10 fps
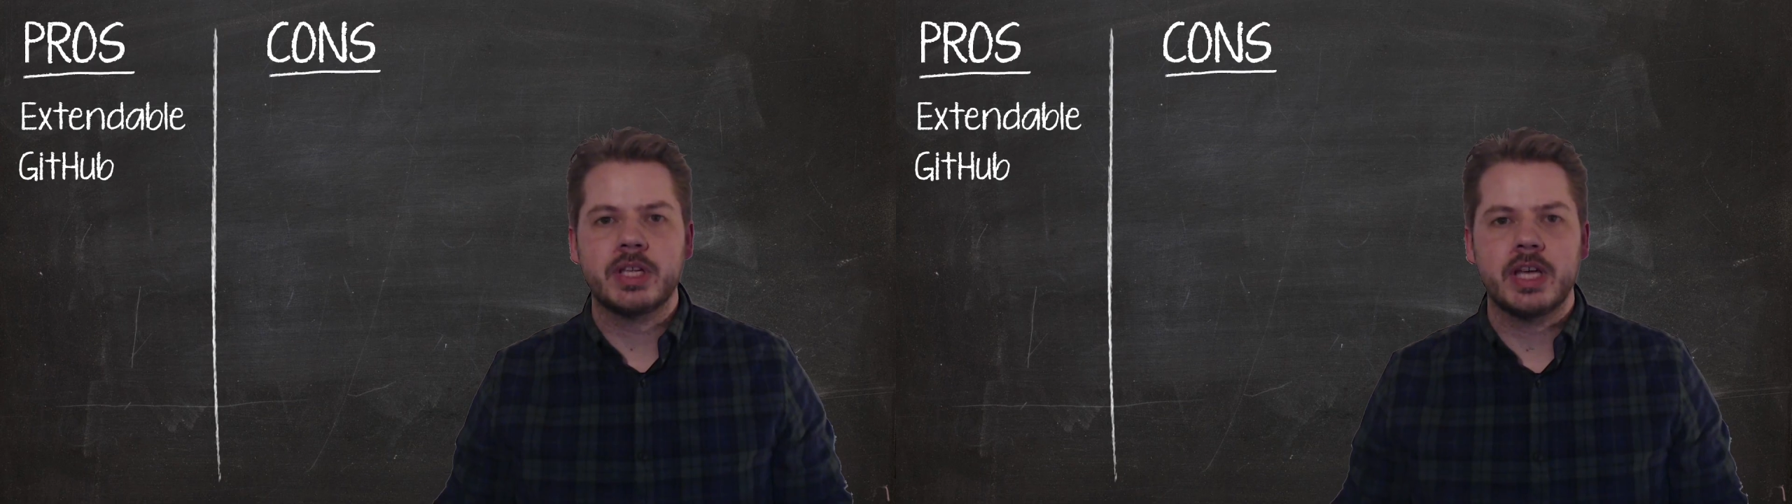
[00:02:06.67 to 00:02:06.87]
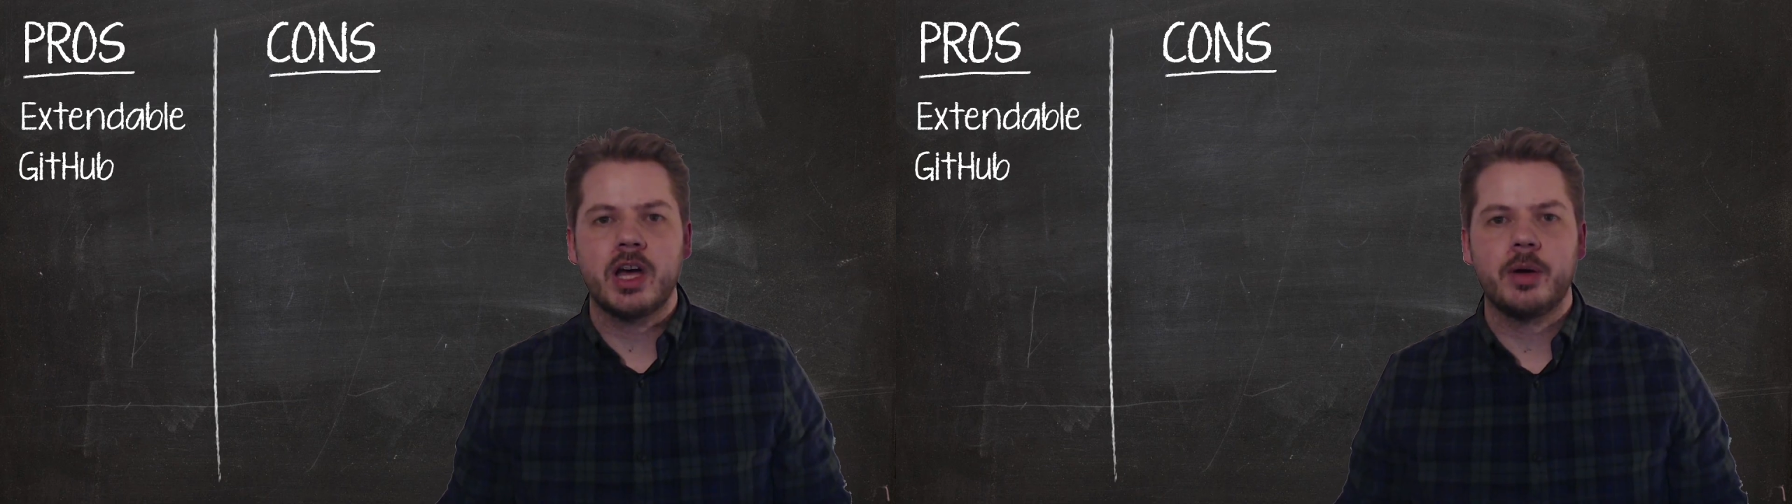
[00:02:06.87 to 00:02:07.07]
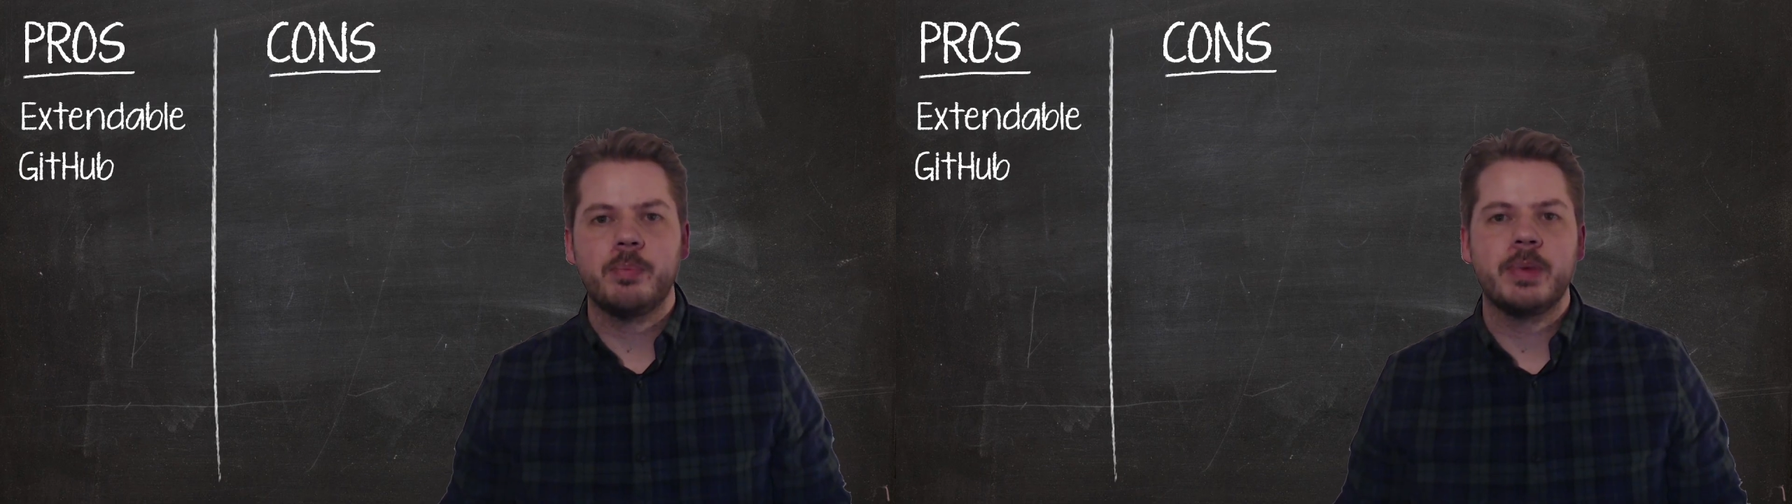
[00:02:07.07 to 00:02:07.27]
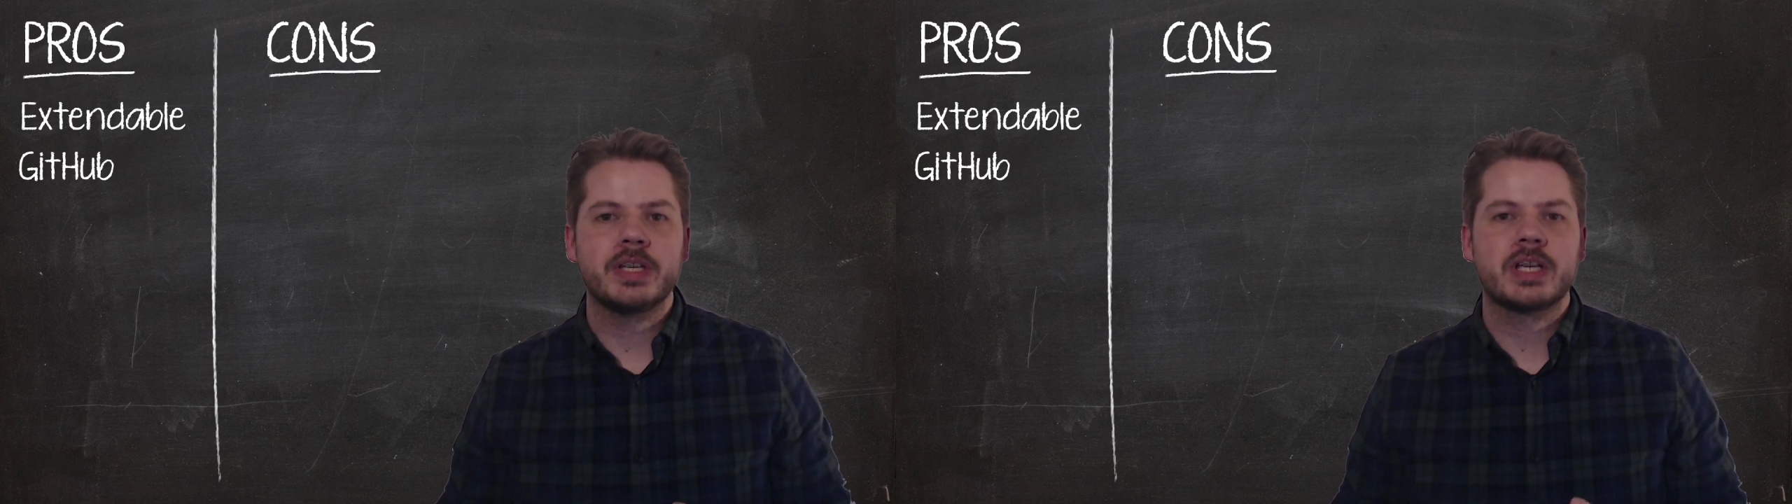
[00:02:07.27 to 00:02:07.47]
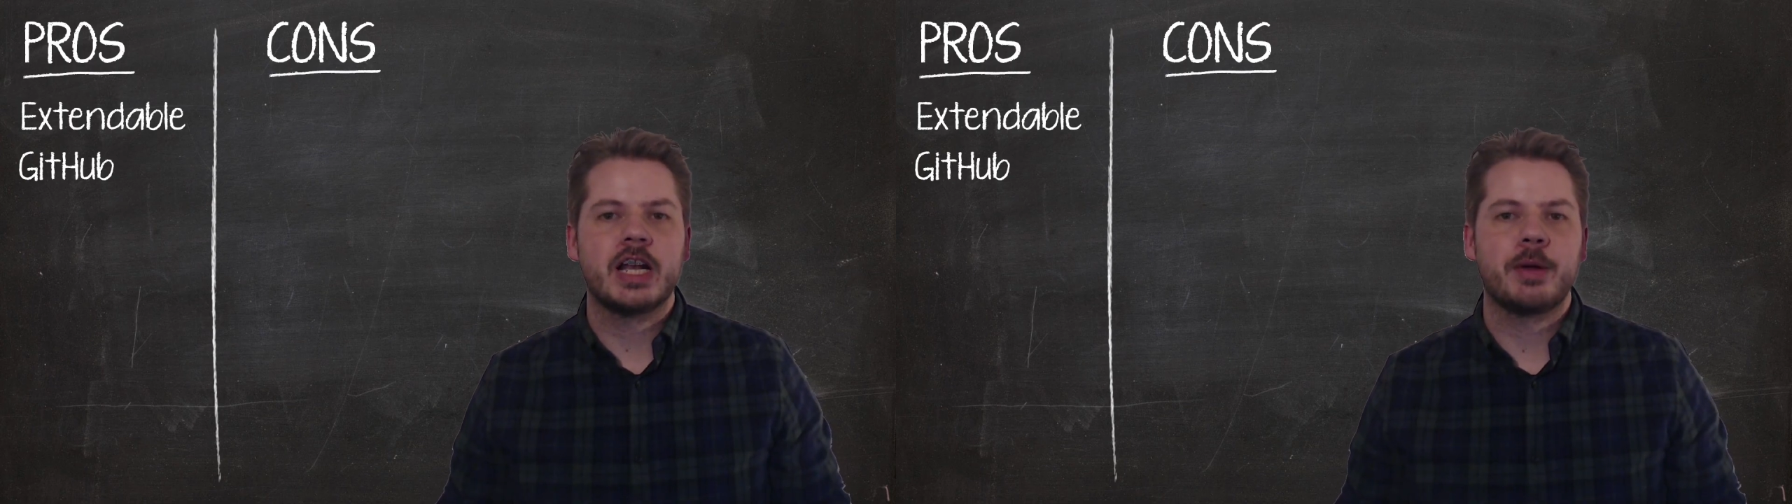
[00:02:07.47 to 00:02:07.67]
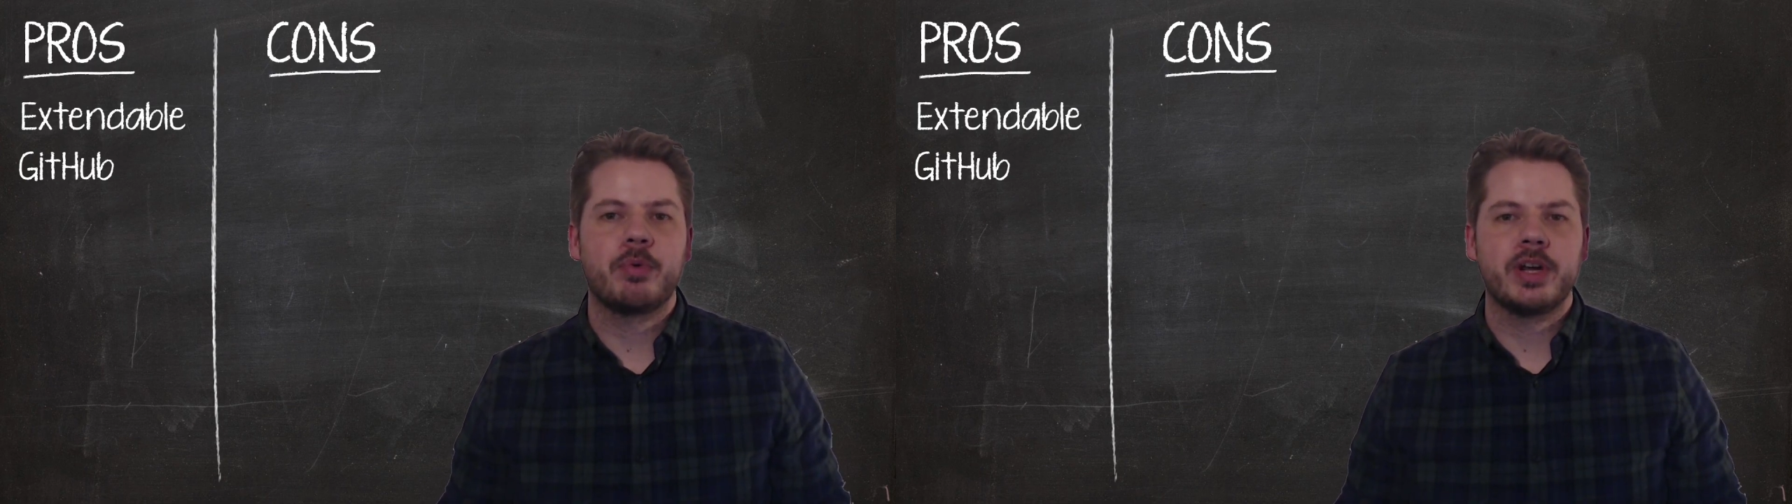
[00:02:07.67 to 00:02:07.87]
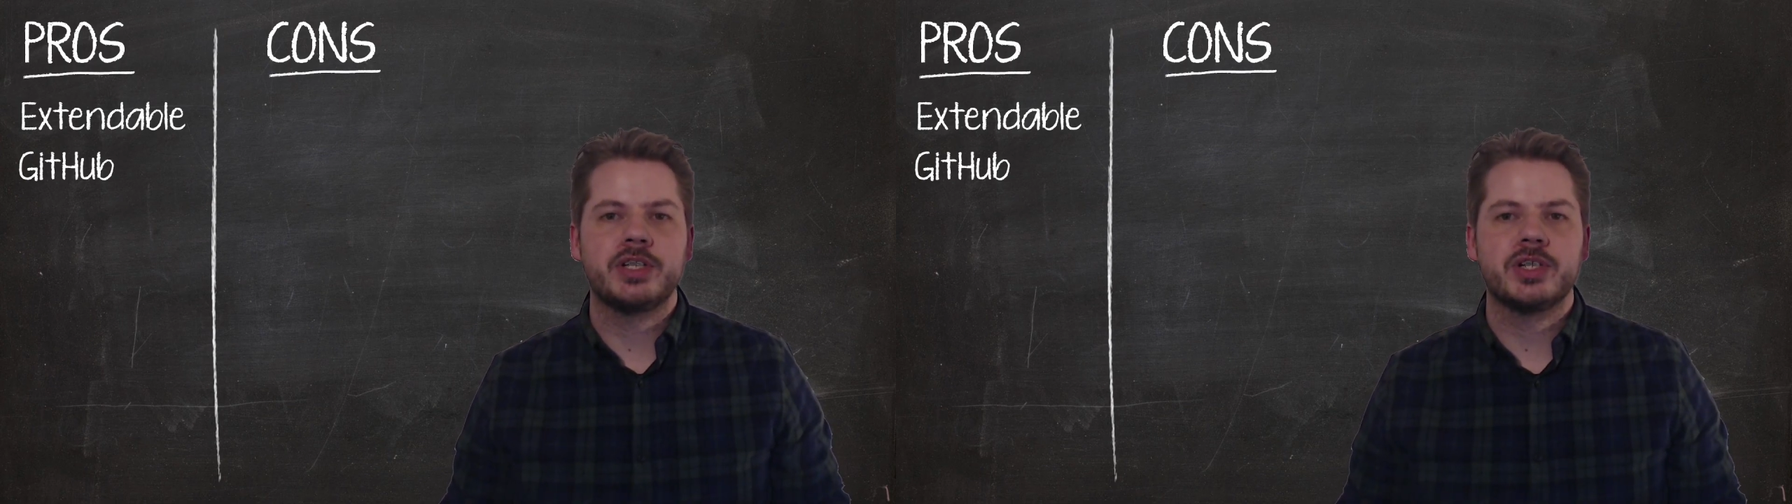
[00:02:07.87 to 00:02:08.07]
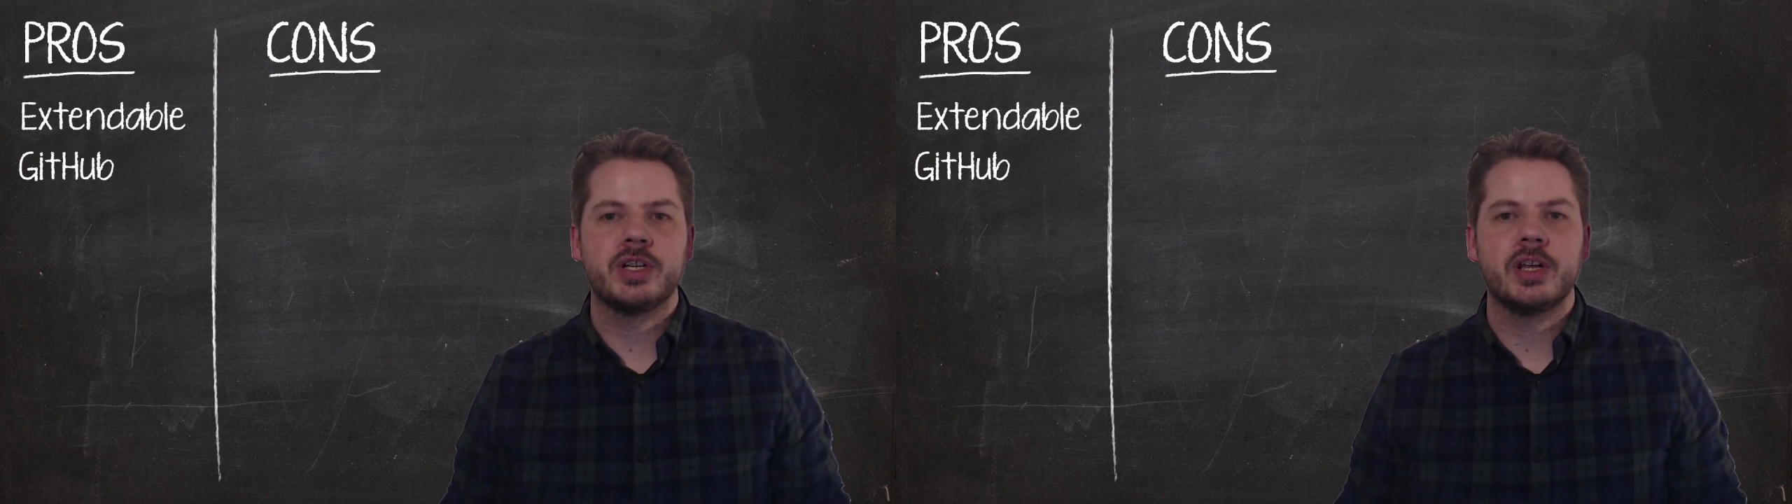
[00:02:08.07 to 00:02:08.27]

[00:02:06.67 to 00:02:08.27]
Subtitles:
GitHub makes collaboration